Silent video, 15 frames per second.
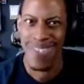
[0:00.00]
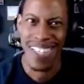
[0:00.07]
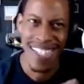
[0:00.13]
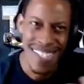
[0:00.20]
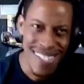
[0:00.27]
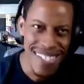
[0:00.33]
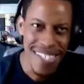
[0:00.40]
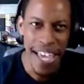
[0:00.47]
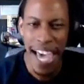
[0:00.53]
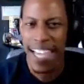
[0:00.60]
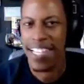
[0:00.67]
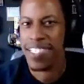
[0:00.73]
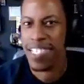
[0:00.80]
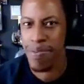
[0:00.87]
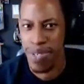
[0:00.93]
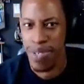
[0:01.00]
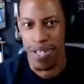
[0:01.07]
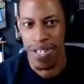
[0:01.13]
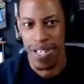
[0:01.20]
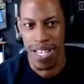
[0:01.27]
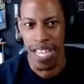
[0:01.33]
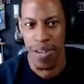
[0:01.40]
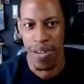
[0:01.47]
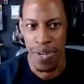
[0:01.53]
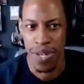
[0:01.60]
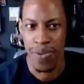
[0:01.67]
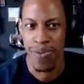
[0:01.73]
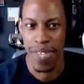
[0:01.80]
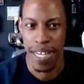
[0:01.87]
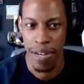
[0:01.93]
is kind of similar, like when you
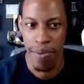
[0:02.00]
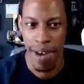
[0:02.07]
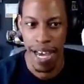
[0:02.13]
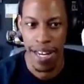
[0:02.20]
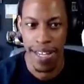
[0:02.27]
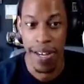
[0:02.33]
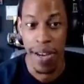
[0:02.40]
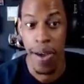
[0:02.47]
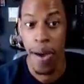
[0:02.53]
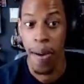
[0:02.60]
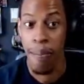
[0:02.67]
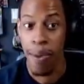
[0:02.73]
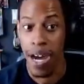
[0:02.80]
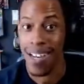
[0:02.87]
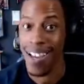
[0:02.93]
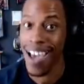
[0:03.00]
think about it. But